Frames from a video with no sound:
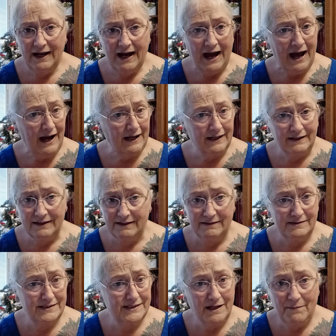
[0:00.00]
I
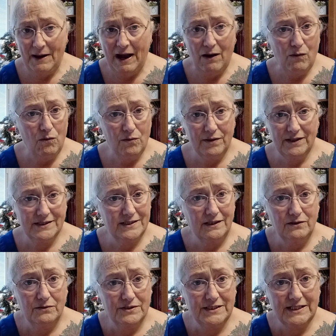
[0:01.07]
somehow ordered, it's a
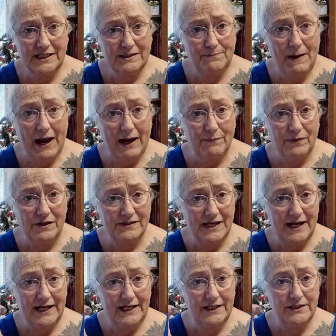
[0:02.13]
little 6-pack because I
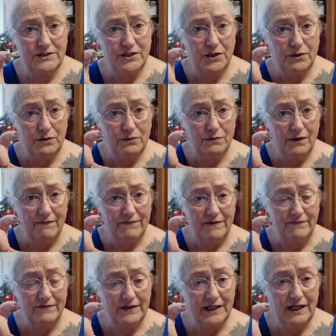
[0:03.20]
needed 2 of
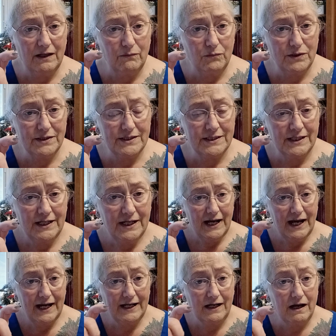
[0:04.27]
the vanilla ones,
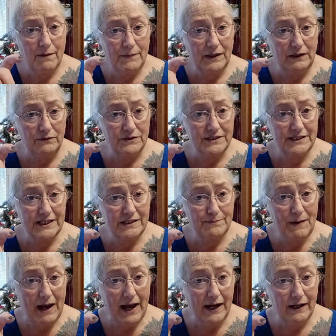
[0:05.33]
and it come in a little
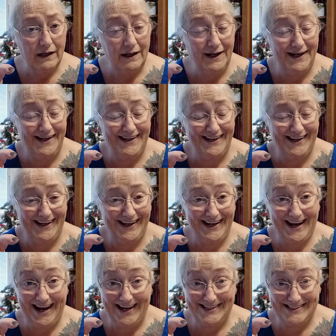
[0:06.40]
6-pack,
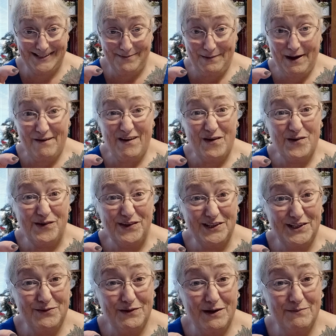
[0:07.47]
and somehow I ordered
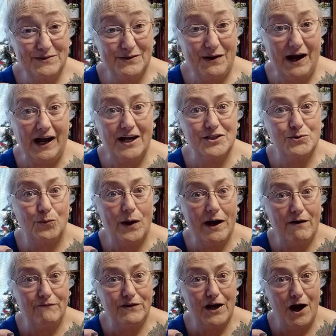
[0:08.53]
2 of them, so I got
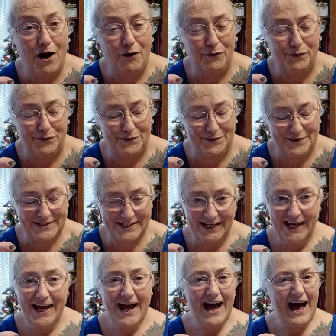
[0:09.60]
12 yogurts.
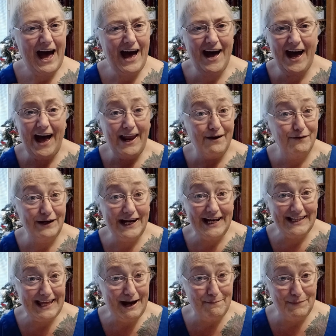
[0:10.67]
I don't
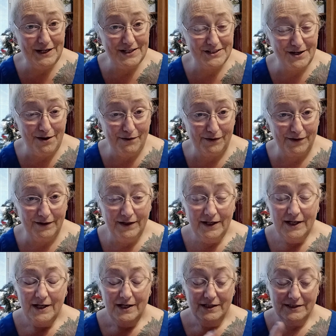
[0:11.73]
eat that much yogurt,
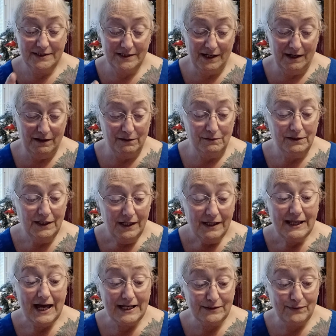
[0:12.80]
so
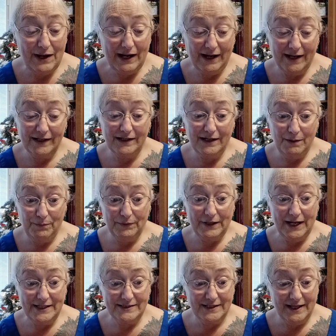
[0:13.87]
that's why I got a couple
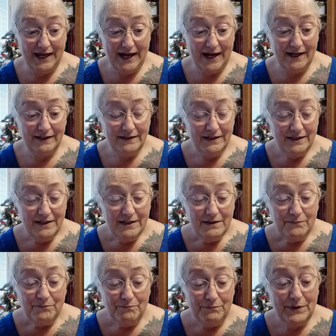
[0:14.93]
days of that.
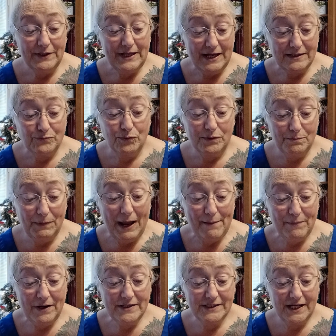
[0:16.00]
But that's with
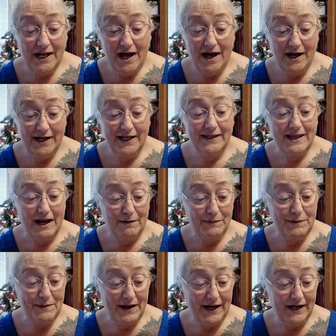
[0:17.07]
blackberries and honey, and that'll be
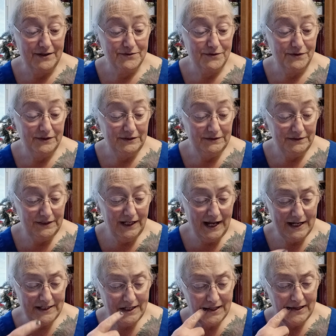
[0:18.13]
my extra. Did
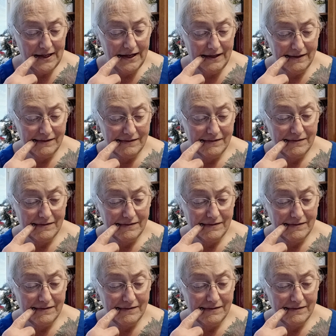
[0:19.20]
I tell you that?